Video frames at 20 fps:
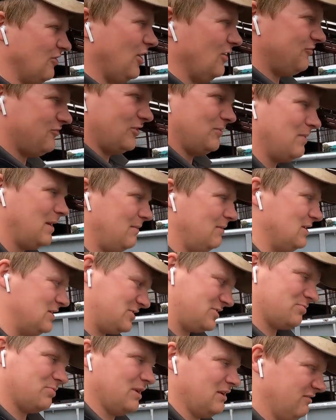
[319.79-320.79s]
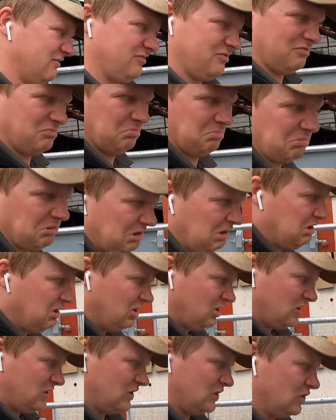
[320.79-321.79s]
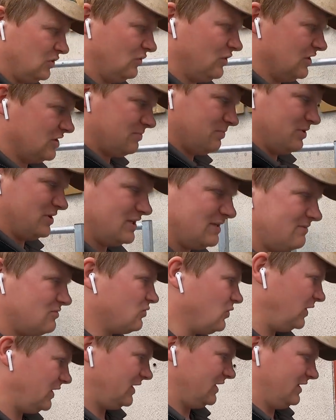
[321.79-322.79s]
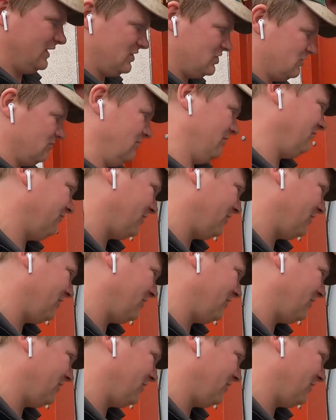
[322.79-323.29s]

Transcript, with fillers: froth it. Maybe it's a bit of newness, but it seems weird. It shouldn't be